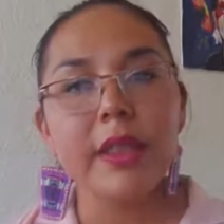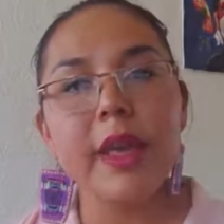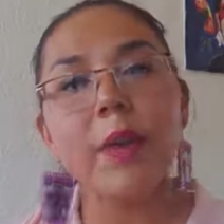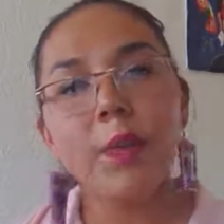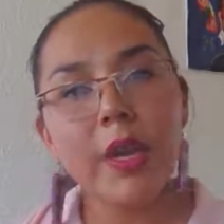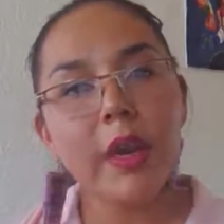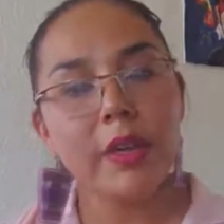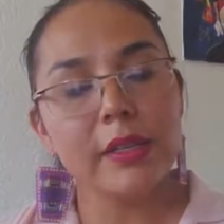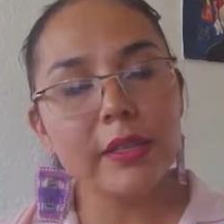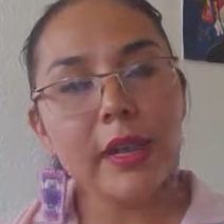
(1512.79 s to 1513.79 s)
that we
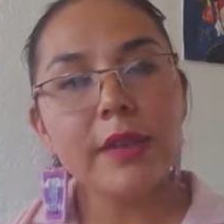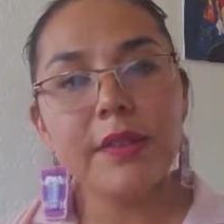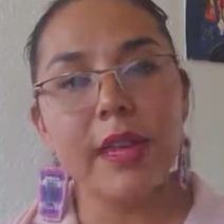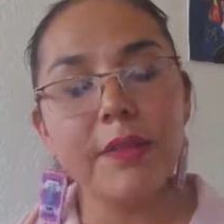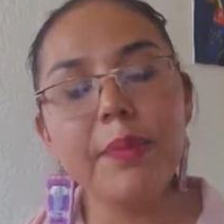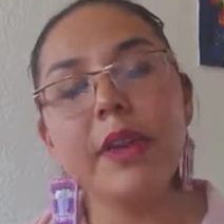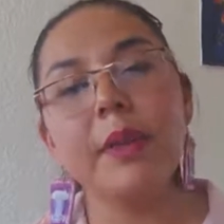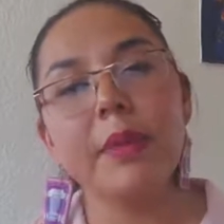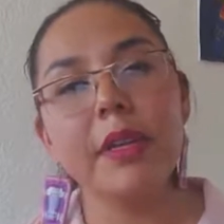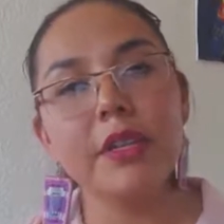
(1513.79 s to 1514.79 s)
ourselves have
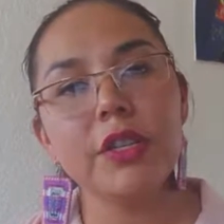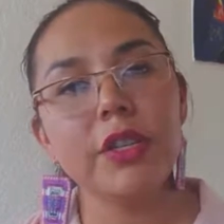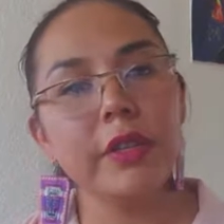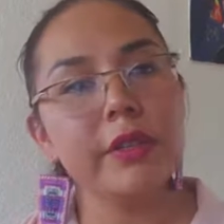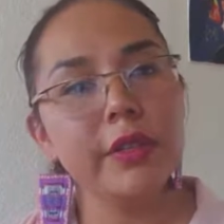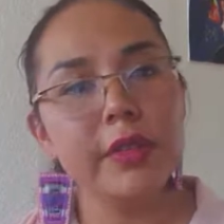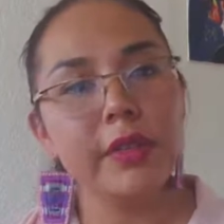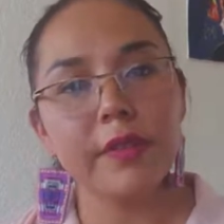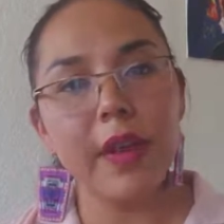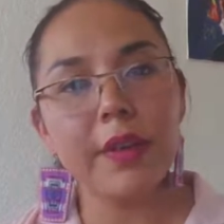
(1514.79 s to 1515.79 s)
become conditioned to
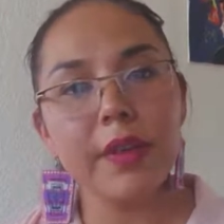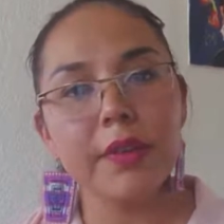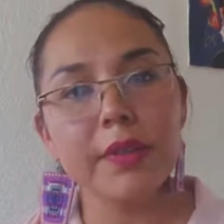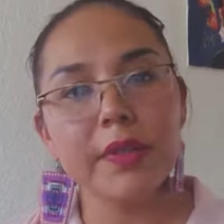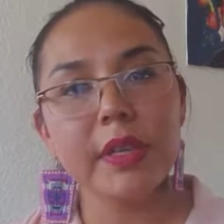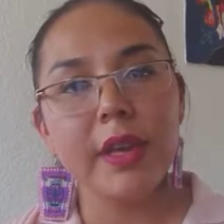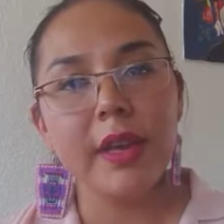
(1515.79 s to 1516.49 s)
these values.